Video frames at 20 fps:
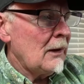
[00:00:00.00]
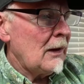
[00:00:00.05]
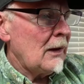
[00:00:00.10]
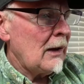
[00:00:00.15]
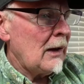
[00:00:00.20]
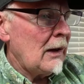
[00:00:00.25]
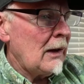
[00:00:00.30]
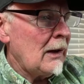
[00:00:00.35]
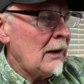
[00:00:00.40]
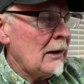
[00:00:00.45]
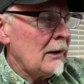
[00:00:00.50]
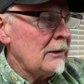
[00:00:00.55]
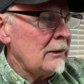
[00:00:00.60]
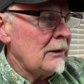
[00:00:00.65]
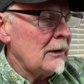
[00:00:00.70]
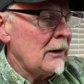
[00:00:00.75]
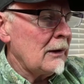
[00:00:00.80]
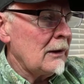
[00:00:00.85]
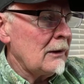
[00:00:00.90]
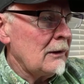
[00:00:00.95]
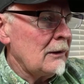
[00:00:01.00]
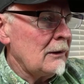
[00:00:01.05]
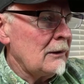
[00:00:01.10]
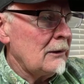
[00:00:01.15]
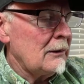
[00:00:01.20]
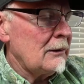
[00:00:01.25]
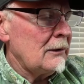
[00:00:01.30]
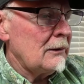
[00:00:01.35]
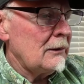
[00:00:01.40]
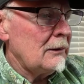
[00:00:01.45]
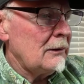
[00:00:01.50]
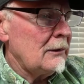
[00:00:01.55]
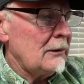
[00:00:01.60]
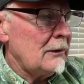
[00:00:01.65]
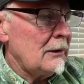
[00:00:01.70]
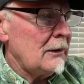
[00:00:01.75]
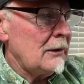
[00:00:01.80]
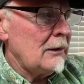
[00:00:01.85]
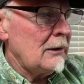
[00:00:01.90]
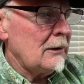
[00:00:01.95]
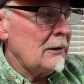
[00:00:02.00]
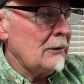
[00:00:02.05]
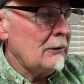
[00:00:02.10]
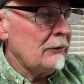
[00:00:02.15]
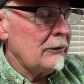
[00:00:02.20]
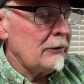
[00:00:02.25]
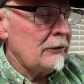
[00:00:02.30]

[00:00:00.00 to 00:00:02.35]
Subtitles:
And, you know,